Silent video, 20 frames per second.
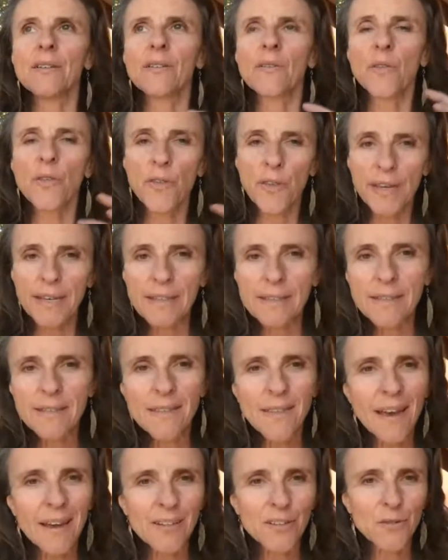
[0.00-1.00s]
things
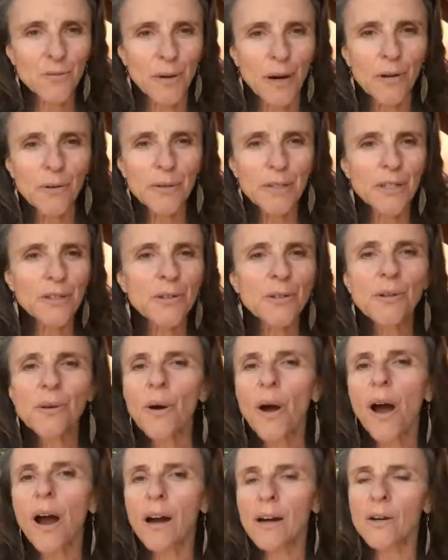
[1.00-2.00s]
that grow you
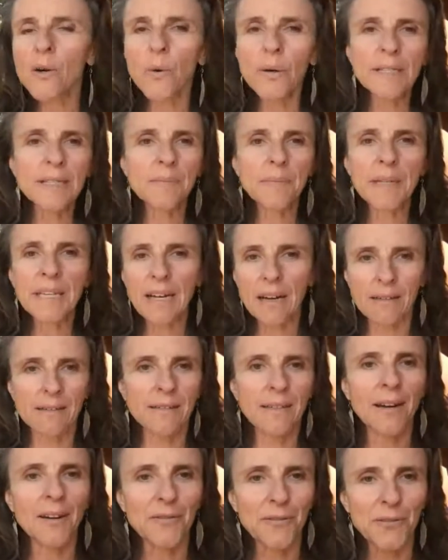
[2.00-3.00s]
are going to be
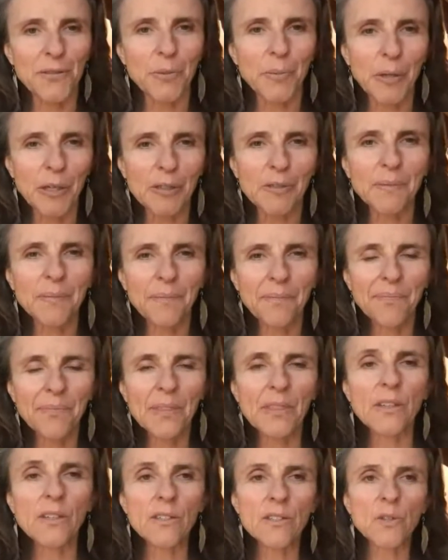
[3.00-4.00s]
uncomfortable.
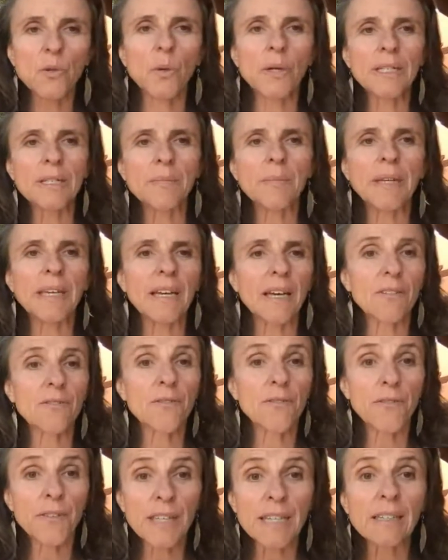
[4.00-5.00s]
There's going to be a
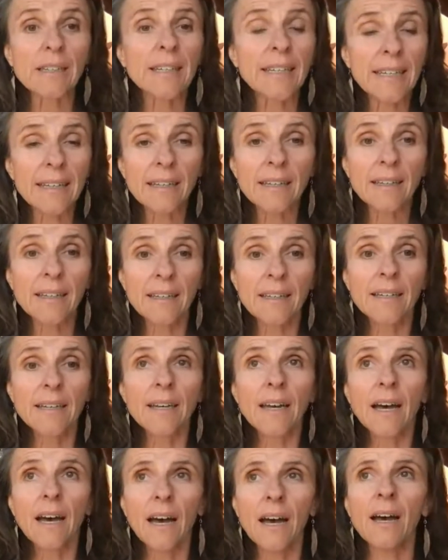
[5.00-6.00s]
feeling
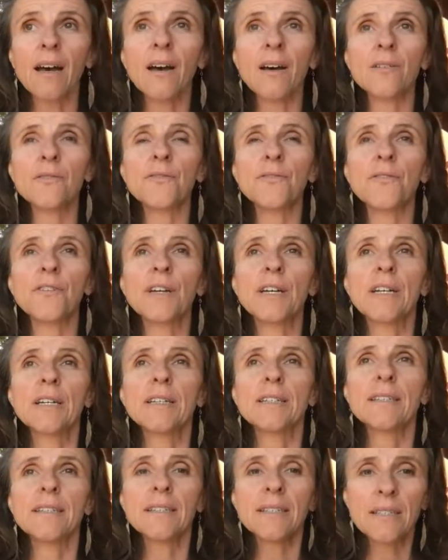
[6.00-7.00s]
of
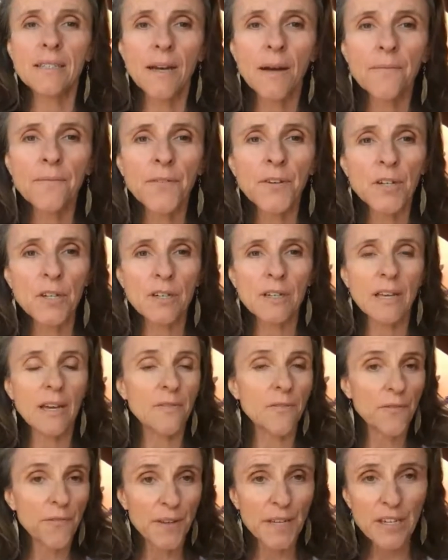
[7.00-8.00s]
discomfort, of
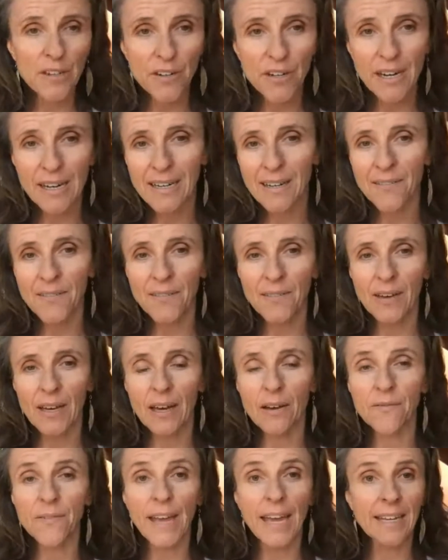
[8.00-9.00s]
fear, and
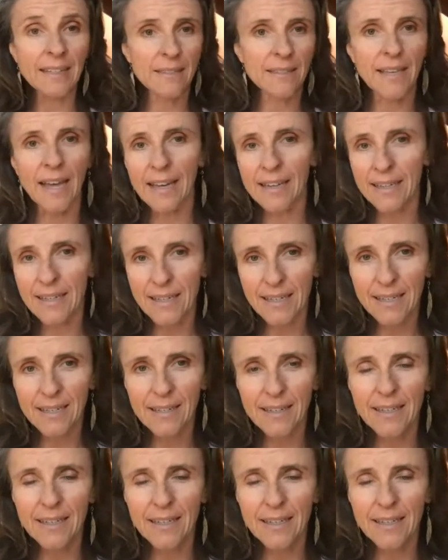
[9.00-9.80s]
of anxiety.